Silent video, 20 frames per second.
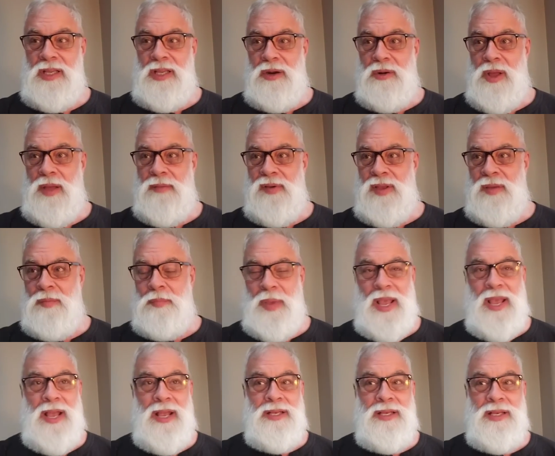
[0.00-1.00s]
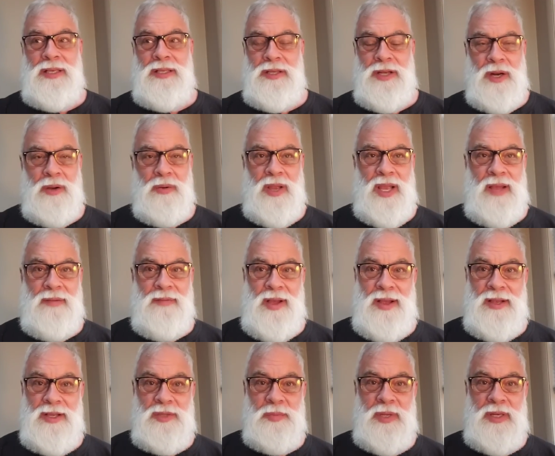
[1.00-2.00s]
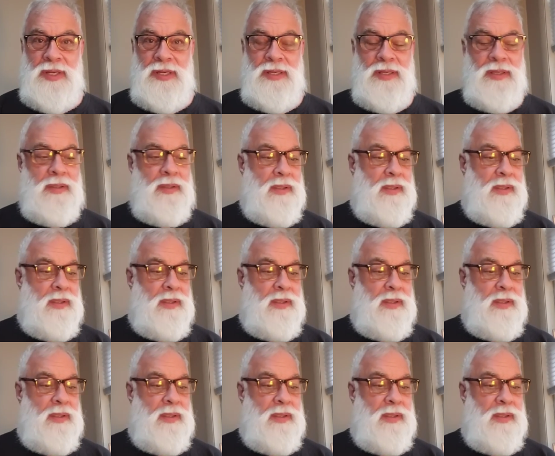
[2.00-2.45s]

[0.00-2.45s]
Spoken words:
you don't have a companion, you don't have a husband.